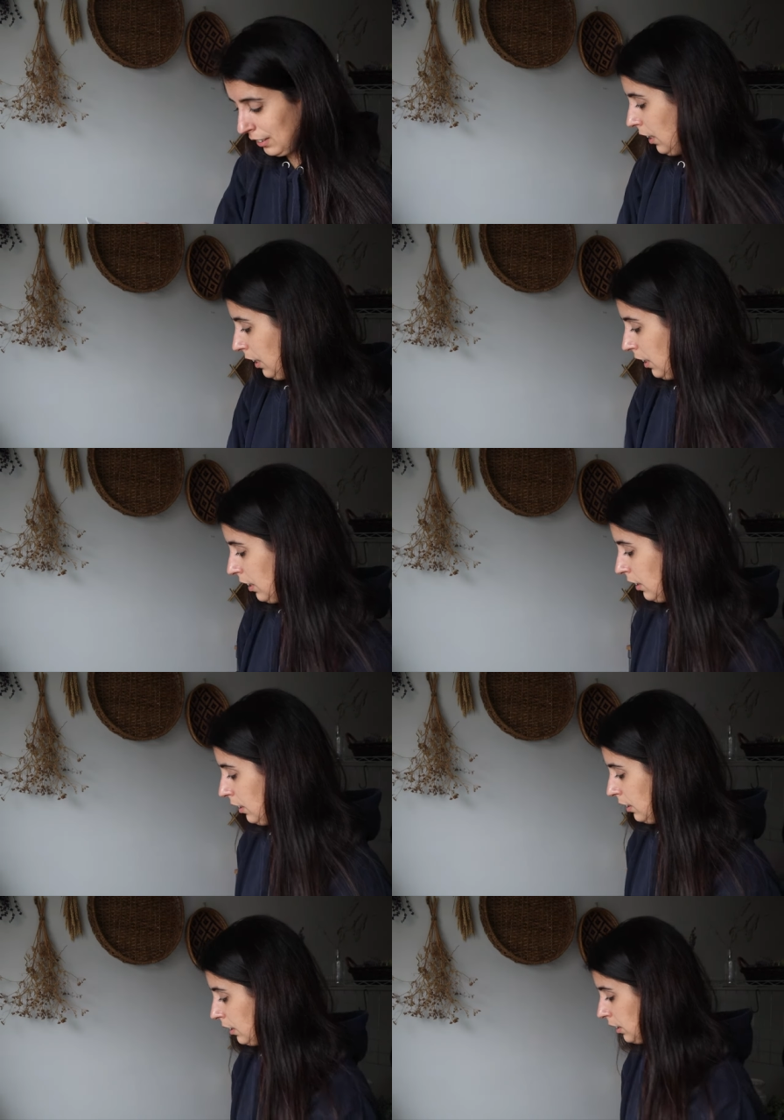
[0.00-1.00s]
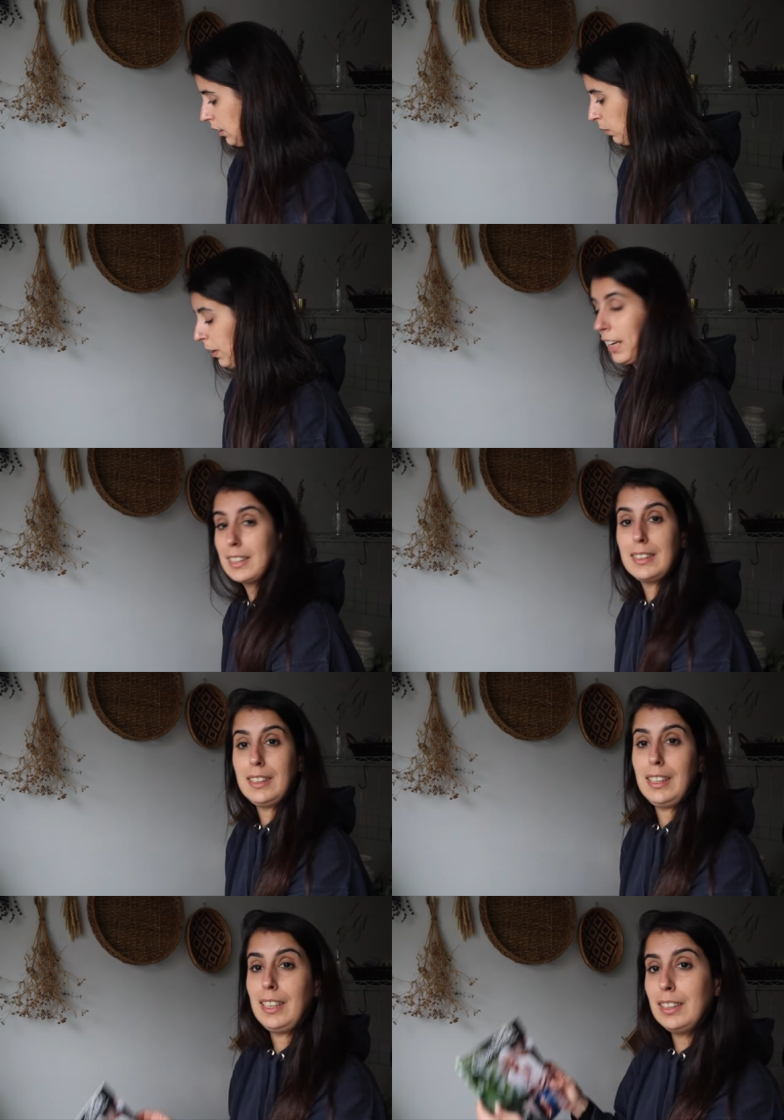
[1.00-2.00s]
And the
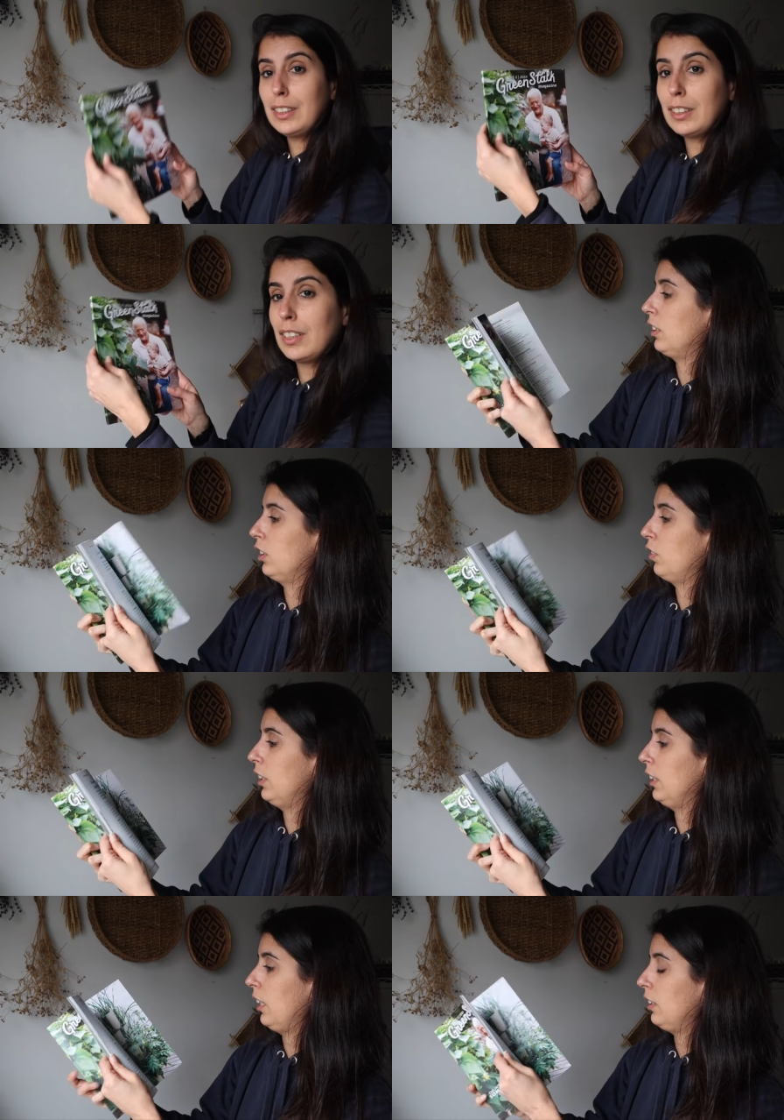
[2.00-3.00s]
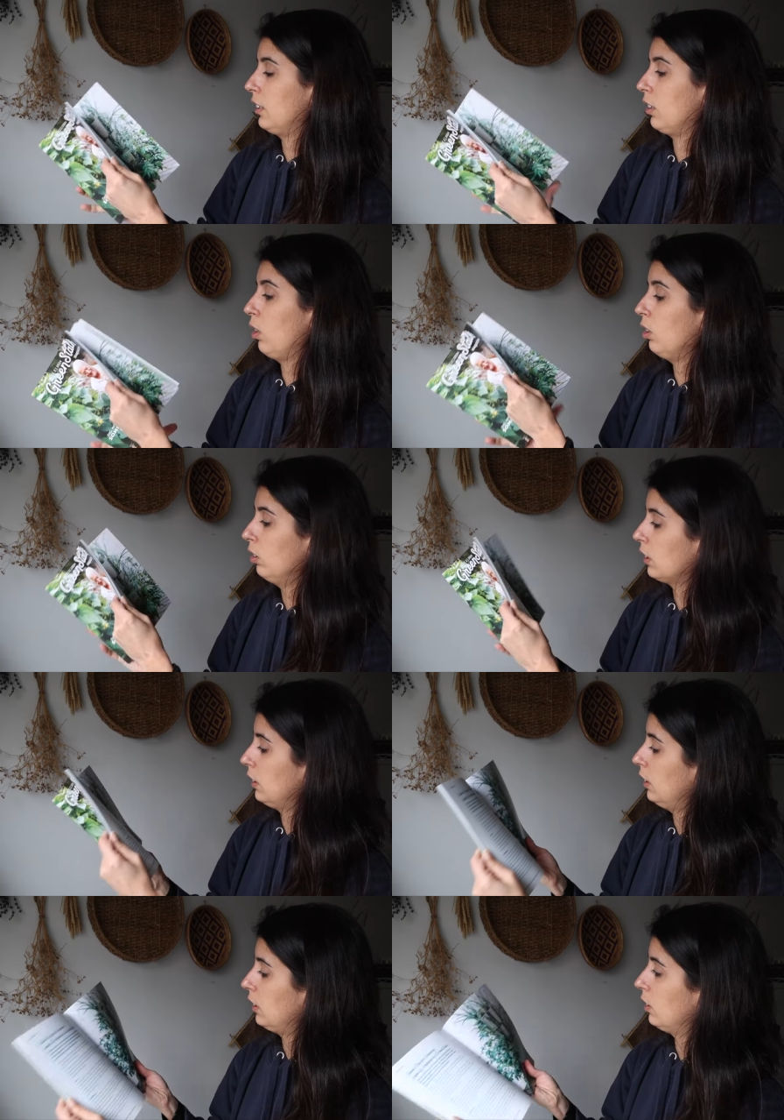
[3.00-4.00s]
magazine, that's pretty nice. Oh, look
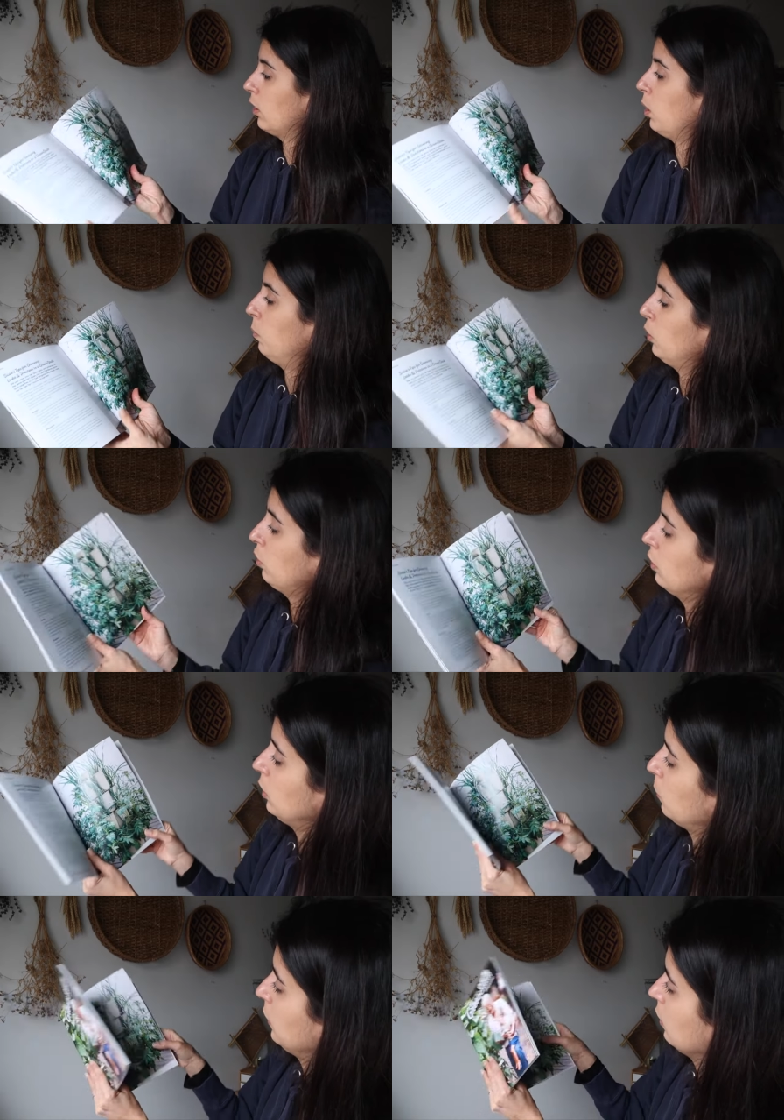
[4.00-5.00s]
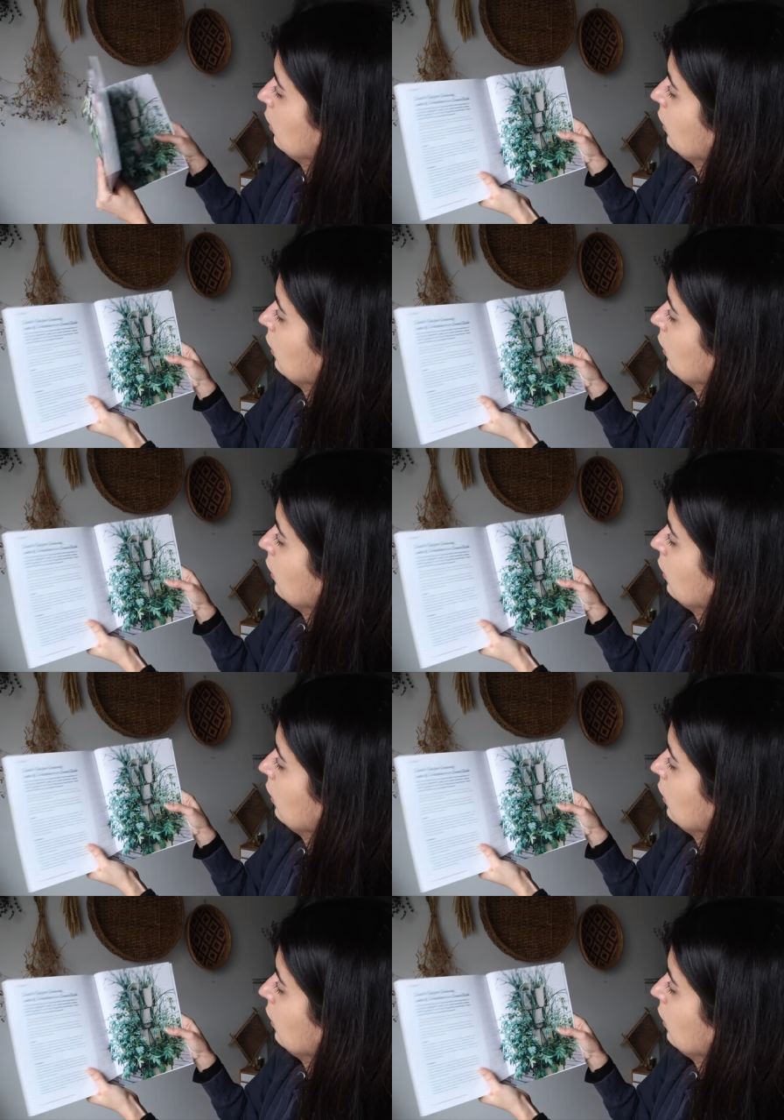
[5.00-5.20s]
at this. Look how beautiful this planter